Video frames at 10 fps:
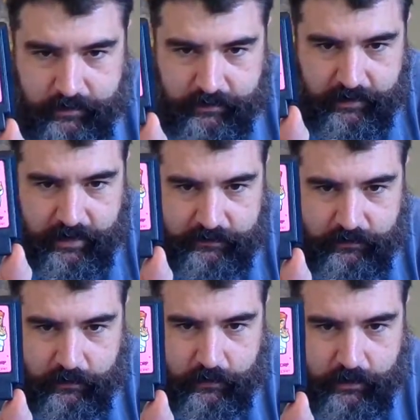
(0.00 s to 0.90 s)

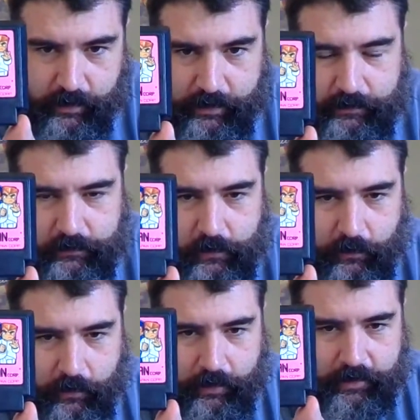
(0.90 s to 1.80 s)
Niketsu High
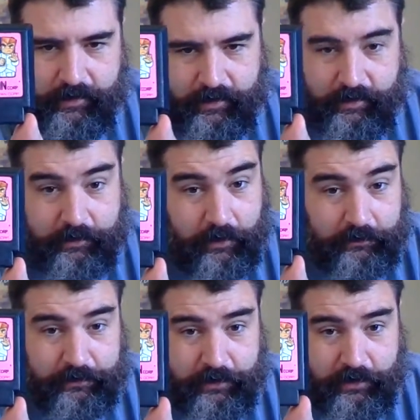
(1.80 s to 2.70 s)
School
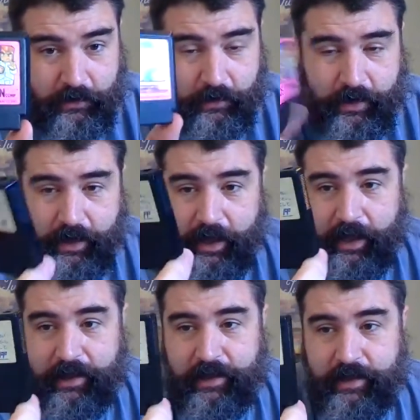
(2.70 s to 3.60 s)
also known
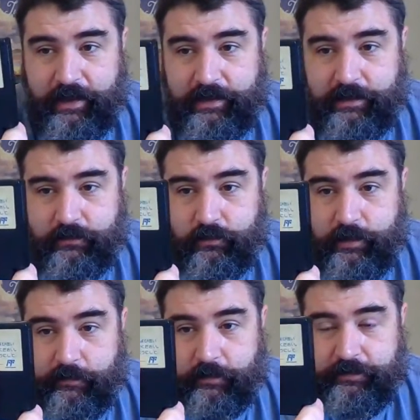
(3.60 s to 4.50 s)
as
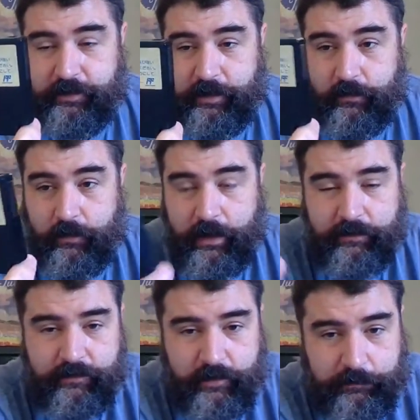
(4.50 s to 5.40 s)
River City
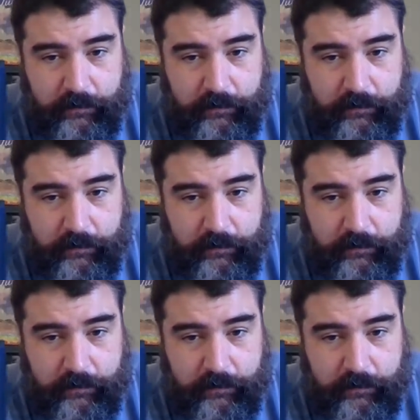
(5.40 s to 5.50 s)
Ransom